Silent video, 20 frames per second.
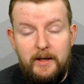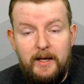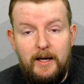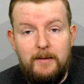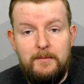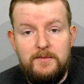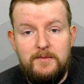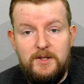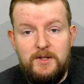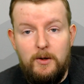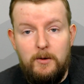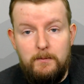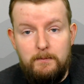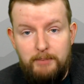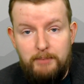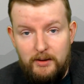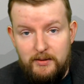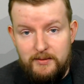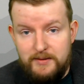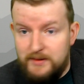Oh, yeah. So
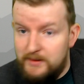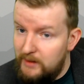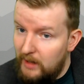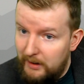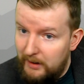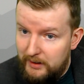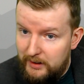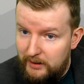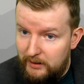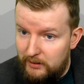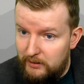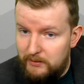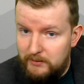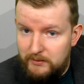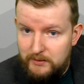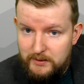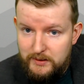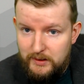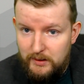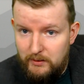Paul's not
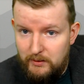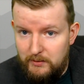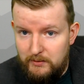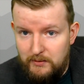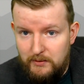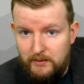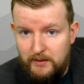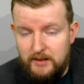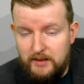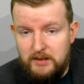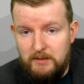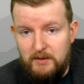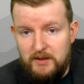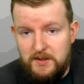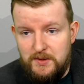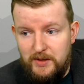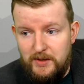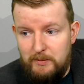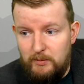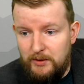here, so things on my
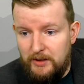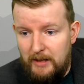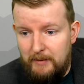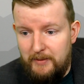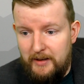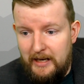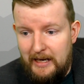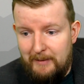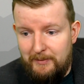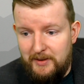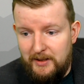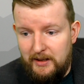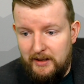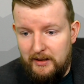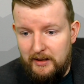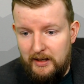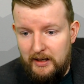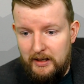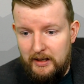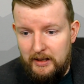stream will not be
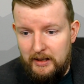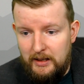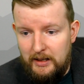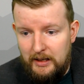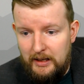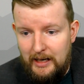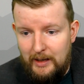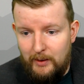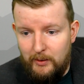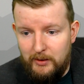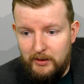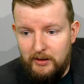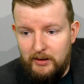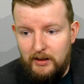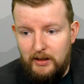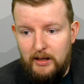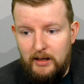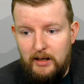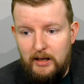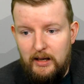happening in an hour.
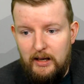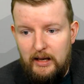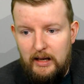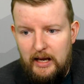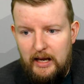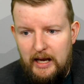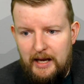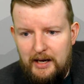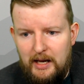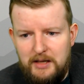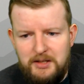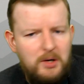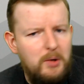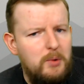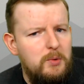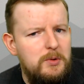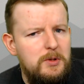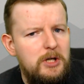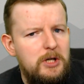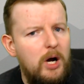And I
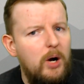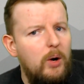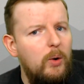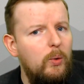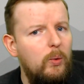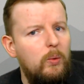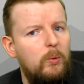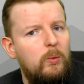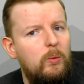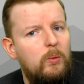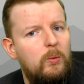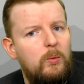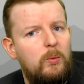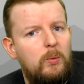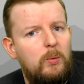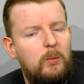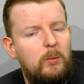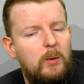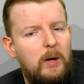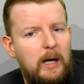don't know
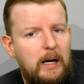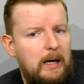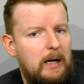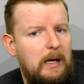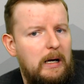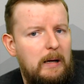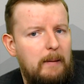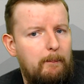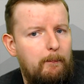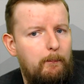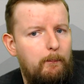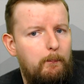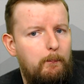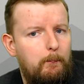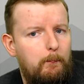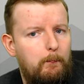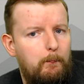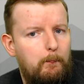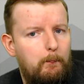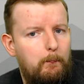
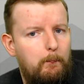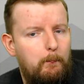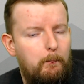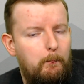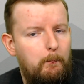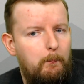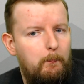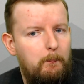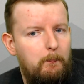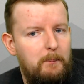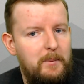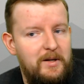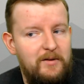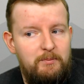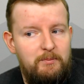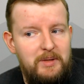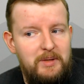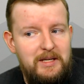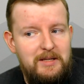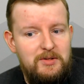
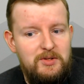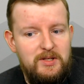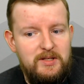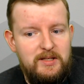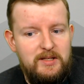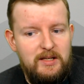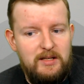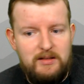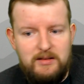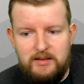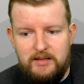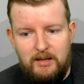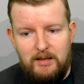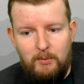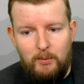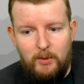if Beej is in.